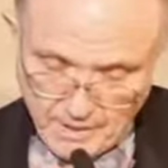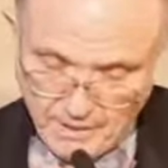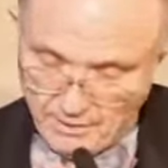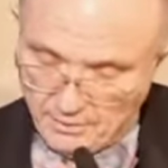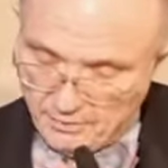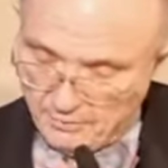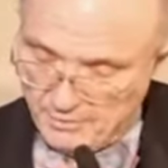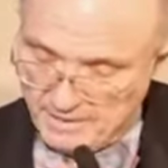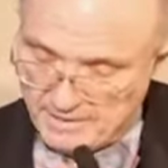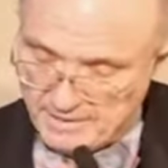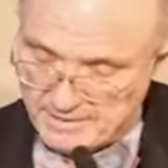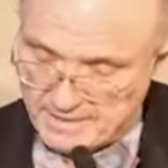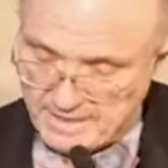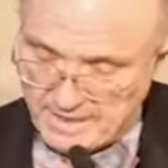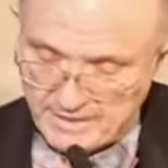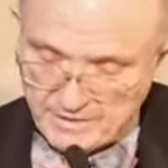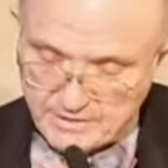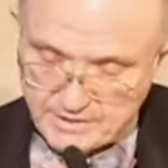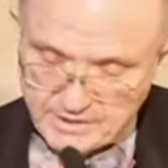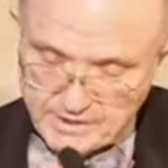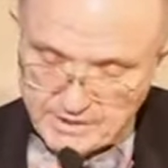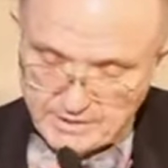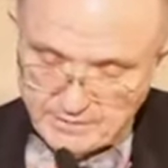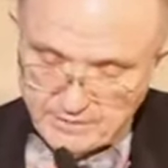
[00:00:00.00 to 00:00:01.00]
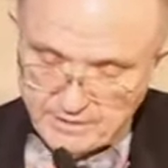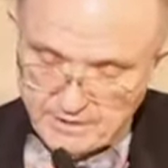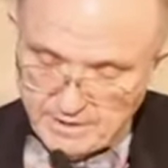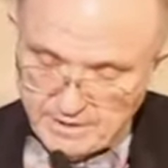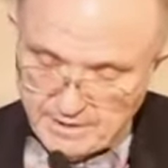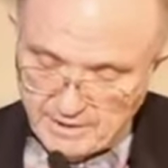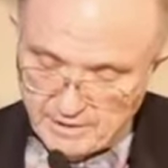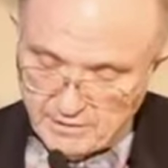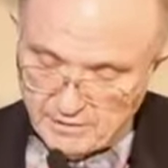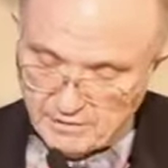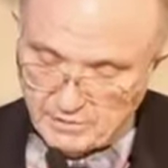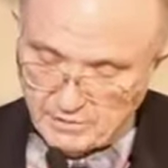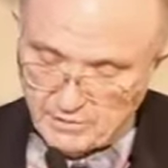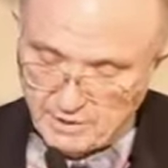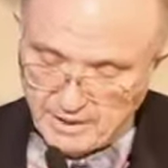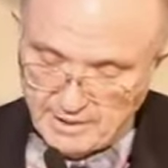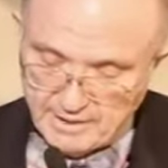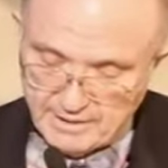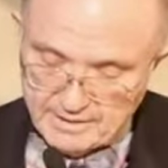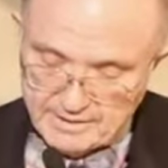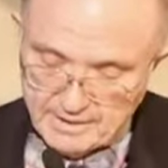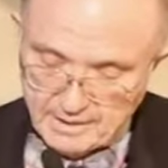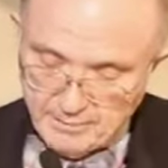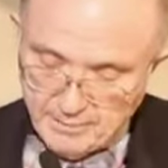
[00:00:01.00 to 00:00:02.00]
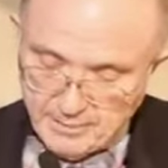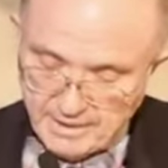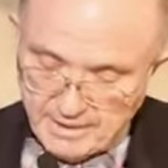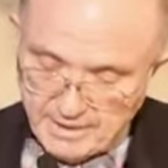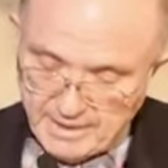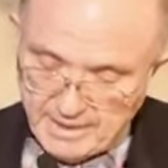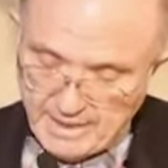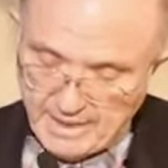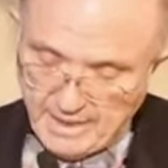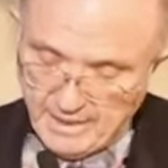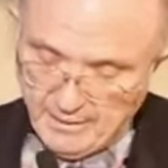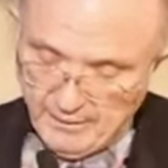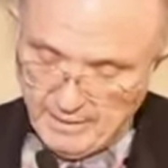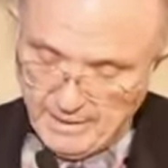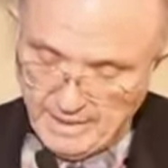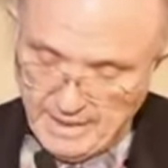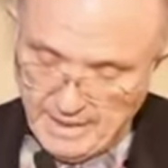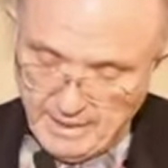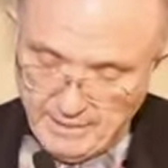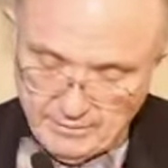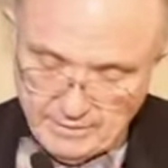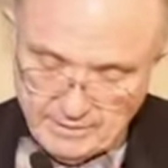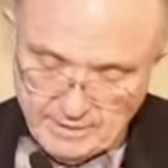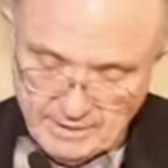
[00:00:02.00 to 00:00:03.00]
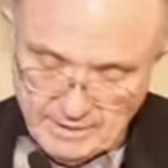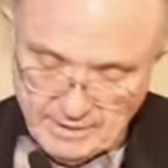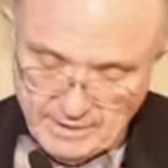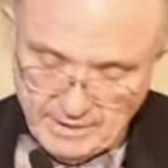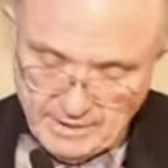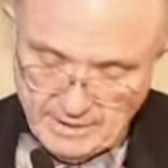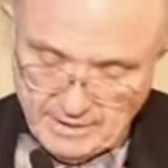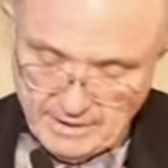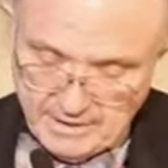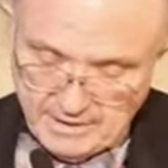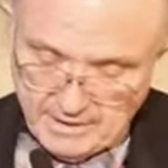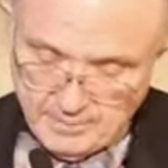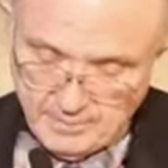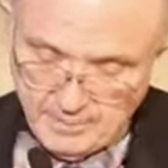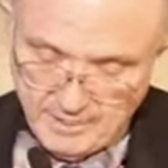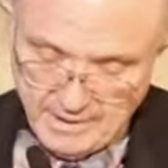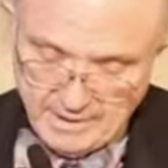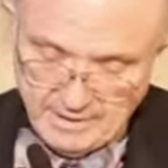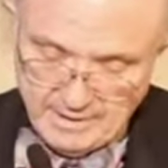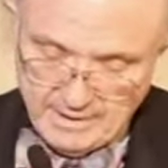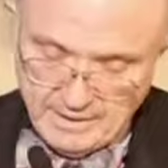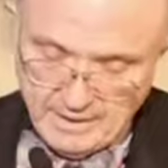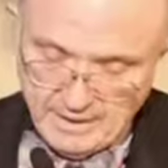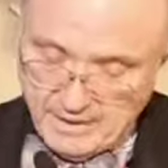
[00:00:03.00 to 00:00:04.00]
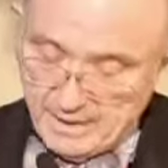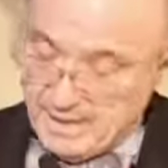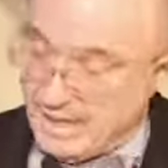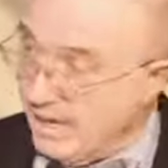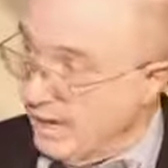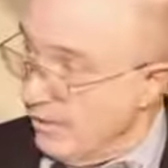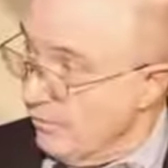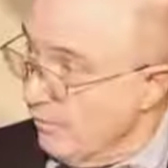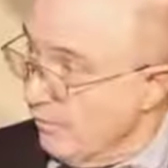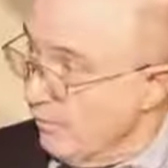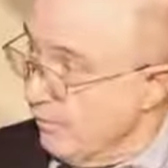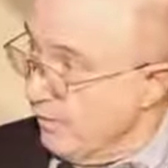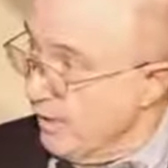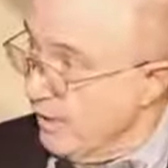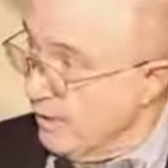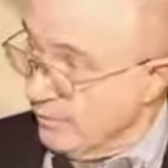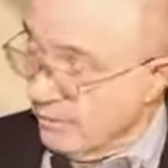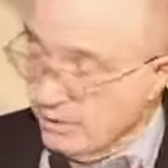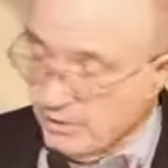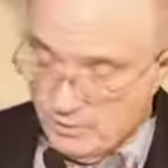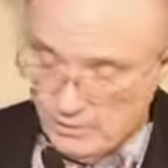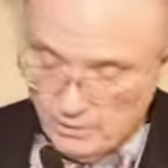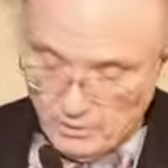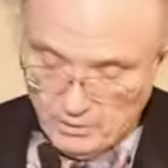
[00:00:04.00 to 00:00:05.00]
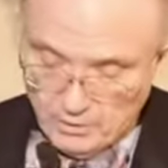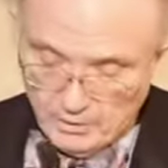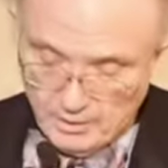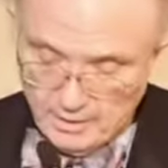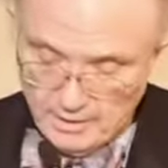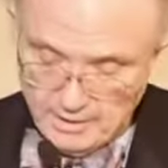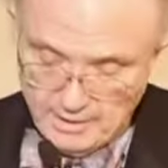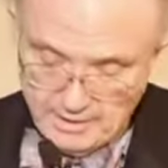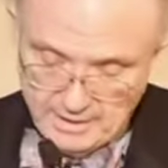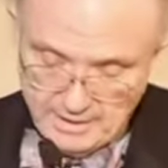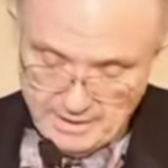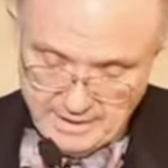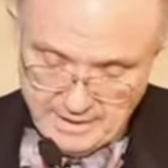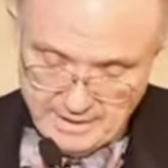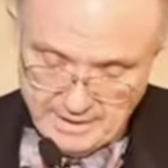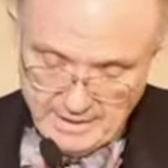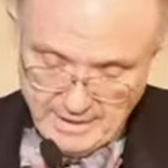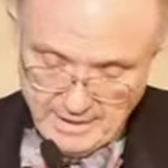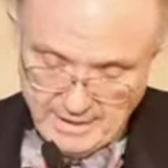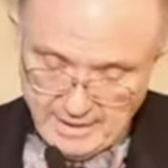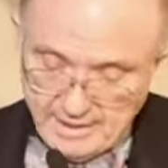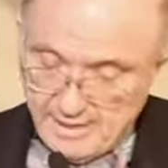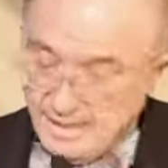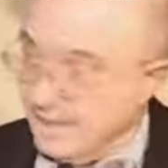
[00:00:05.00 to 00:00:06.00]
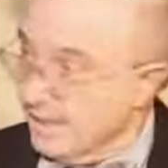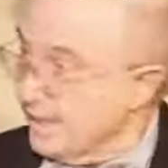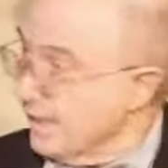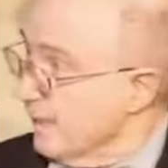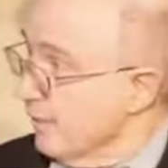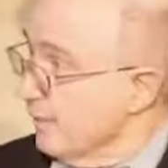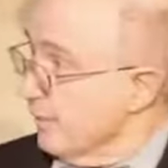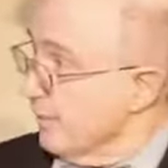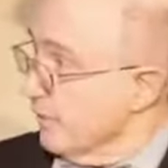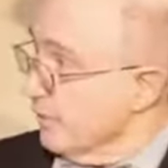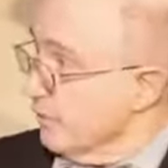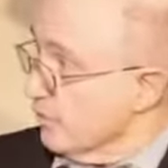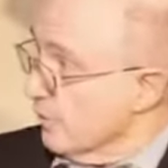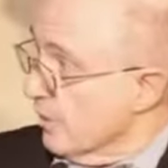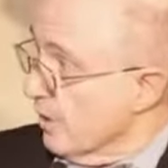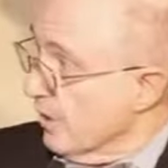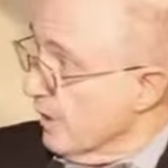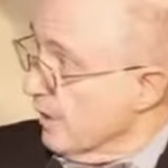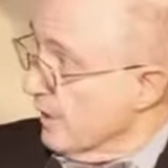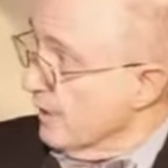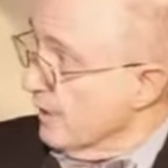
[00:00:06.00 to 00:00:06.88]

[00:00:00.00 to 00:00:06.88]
Three stages of clinical trials are being carried out, depending on how far along a, a given drug